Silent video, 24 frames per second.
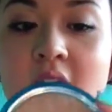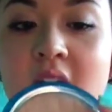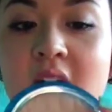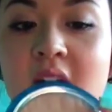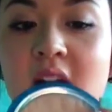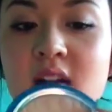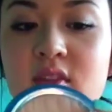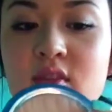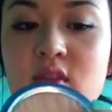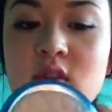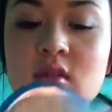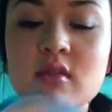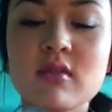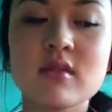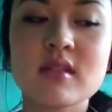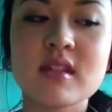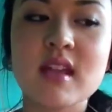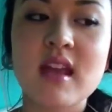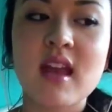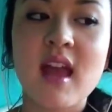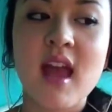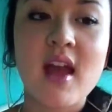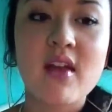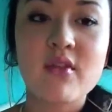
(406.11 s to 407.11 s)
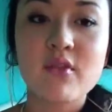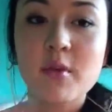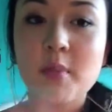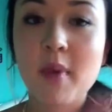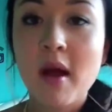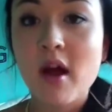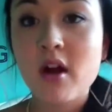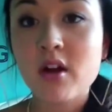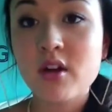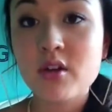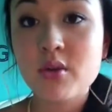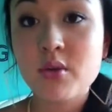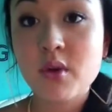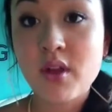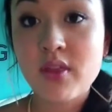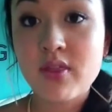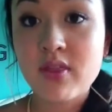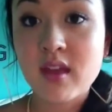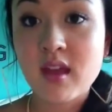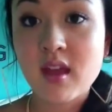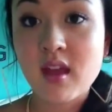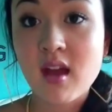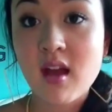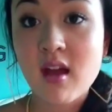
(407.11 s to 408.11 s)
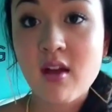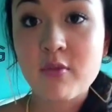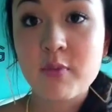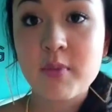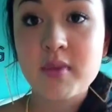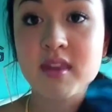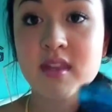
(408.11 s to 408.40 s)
I've used like every powder you could think of,